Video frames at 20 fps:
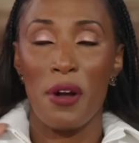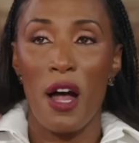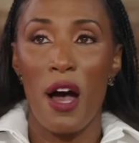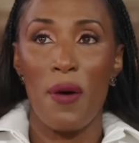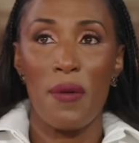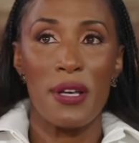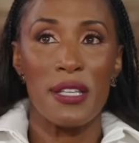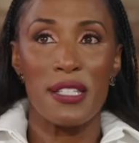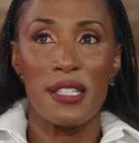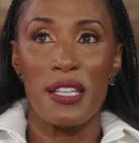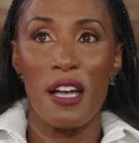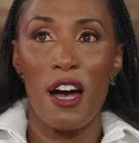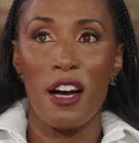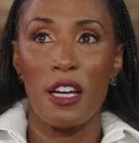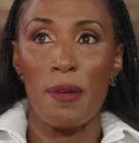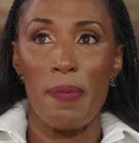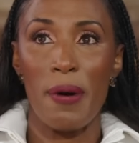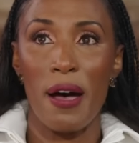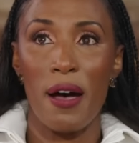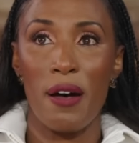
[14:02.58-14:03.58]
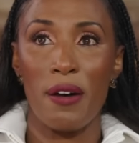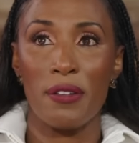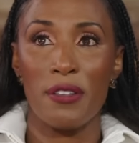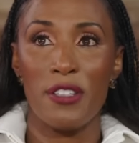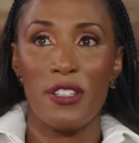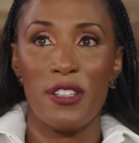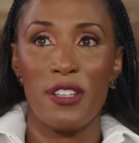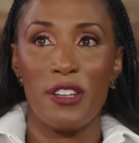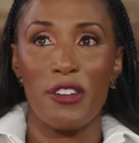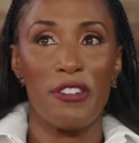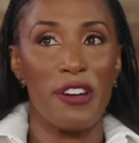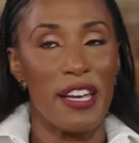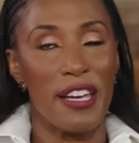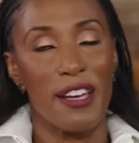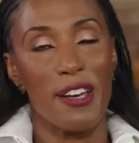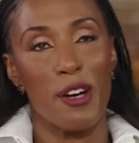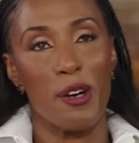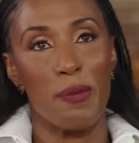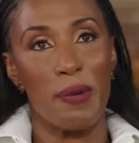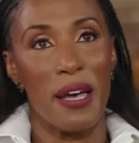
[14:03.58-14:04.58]
always talk about, the great
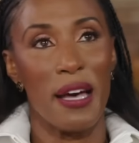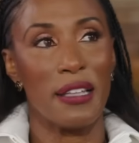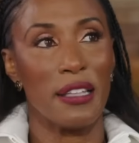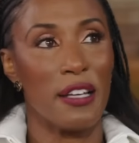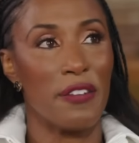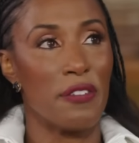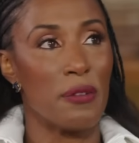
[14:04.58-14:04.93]
Kobe, I love